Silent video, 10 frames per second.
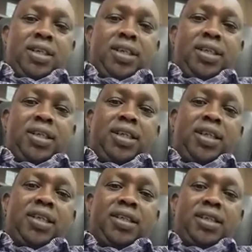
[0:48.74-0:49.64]
is
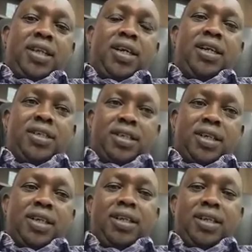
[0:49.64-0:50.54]
dated this date
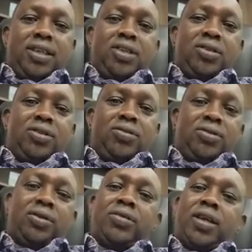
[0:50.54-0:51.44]
and it is not
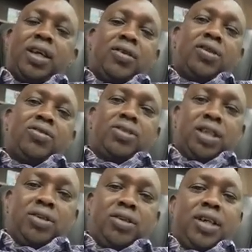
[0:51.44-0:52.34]
free. I want to tell
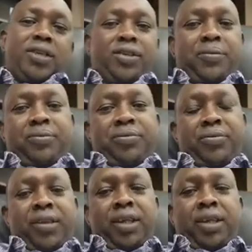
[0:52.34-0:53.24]
you guys,
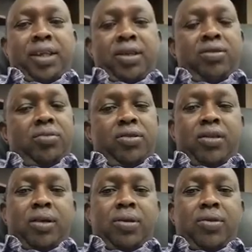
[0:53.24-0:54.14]
don't
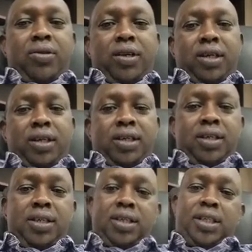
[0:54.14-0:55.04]
bother about
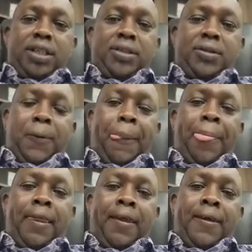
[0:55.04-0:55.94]
this case.
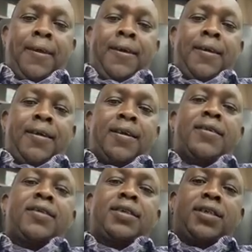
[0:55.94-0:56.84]
Let
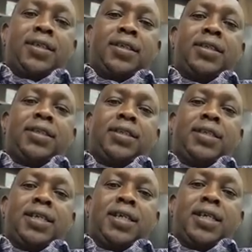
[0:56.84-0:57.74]
this case
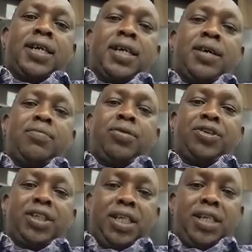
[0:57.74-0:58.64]

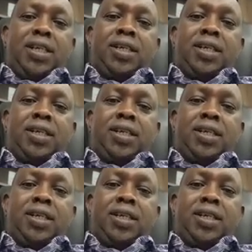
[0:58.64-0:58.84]
proceed